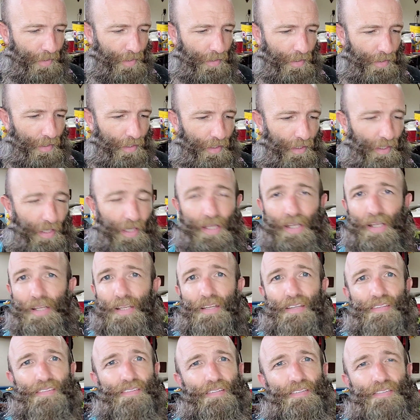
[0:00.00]
and
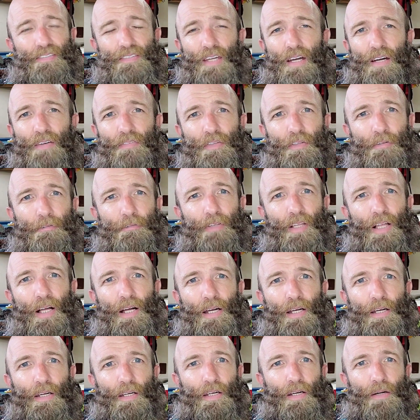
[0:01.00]
it's tough to
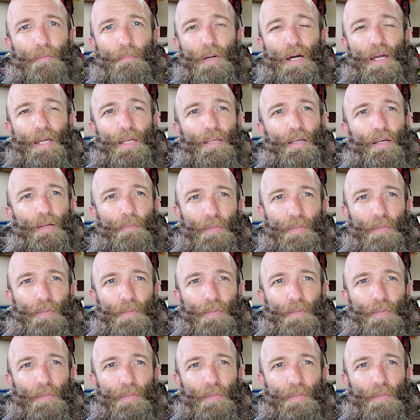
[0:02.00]
fly a bike.